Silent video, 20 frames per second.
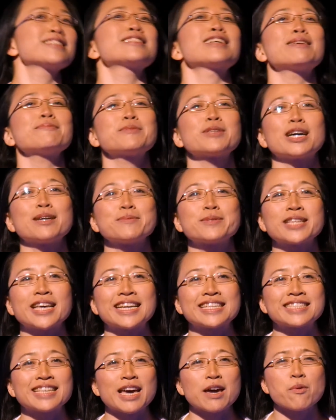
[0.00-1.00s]
Sometimes
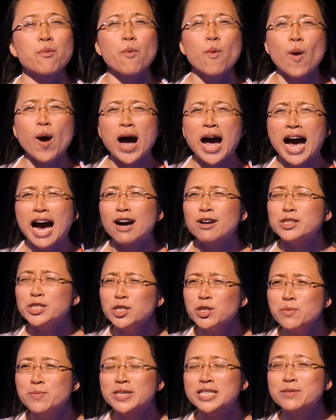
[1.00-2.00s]
they say, wow,
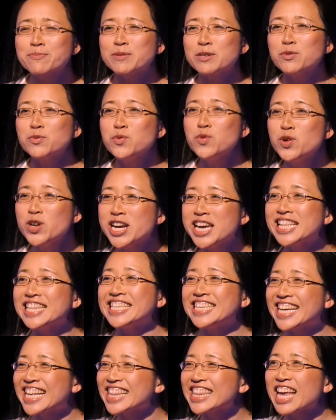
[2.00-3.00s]
you must be
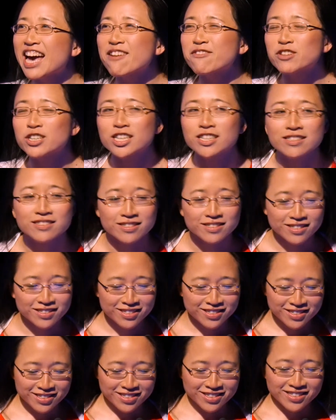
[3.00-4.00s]
really clever.
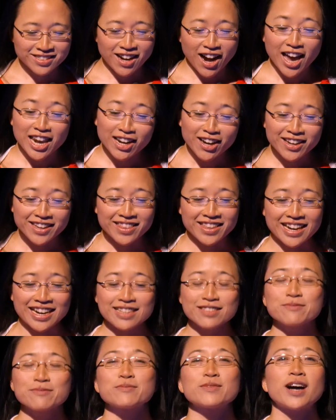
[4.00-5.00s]
I like
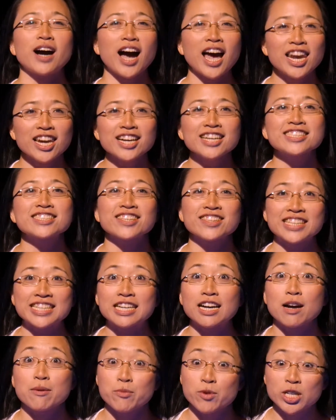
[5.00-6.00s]
that. I like to
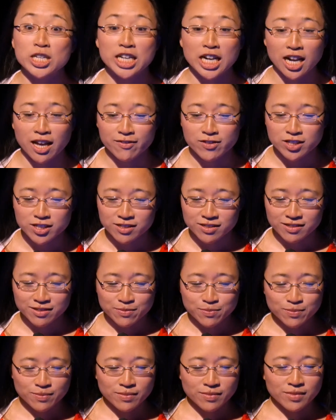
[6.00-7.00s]
think I'm really clever.
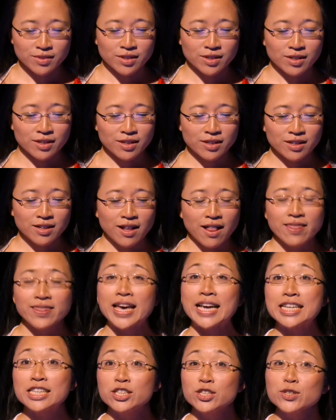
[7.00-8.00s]

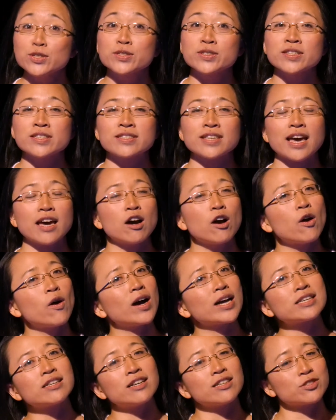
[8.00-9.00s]
They used to say, oh,
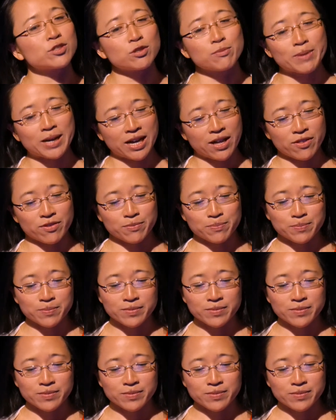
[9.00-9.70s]
I can't do math.